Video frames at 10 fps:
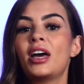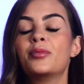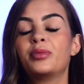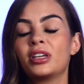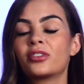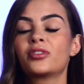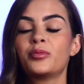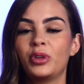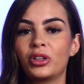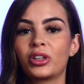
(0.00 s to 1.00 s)
and being
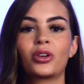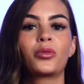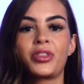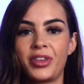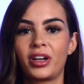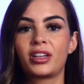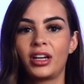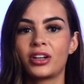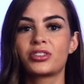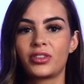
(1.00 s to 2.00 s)
familiar with their
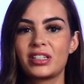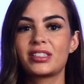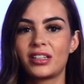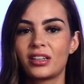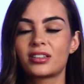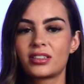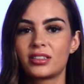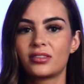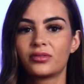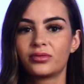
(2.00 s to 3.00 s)
characteristics.